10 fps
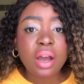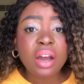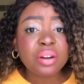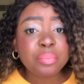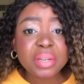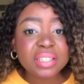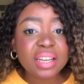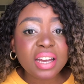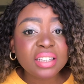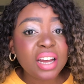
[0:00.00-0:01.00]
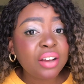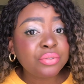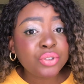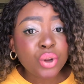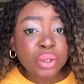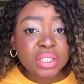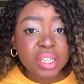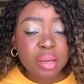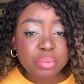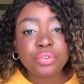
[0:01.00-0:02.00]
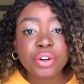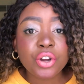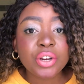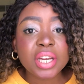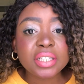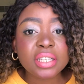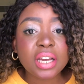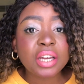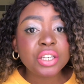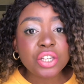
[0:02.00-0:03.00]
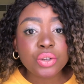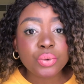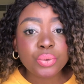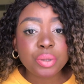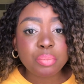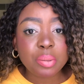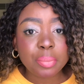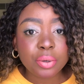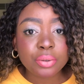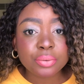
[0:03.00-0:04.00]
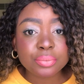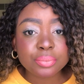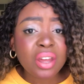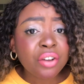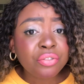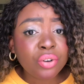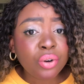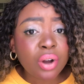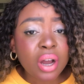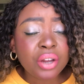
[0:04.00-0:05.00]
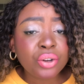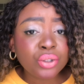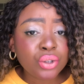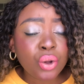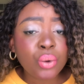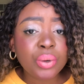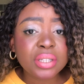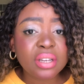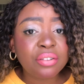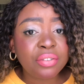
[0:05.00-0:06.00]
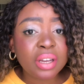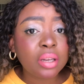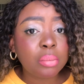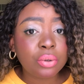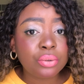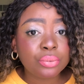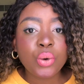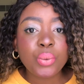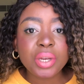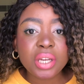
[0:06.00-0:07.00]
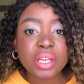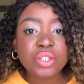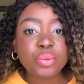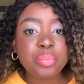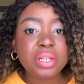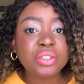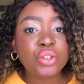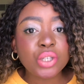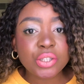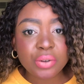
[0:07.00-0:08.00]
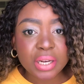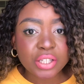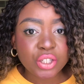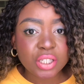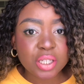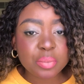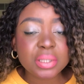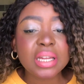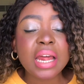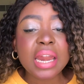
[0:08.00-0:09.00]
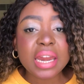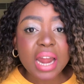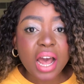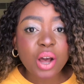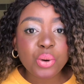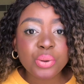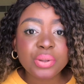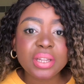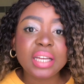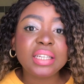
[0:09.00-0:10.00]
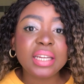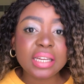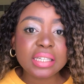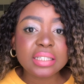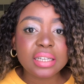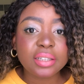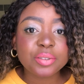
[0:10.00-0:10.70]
are busy and have no time for reconnecting anew with people, therefore are not always available. We need to build those relationships now than later.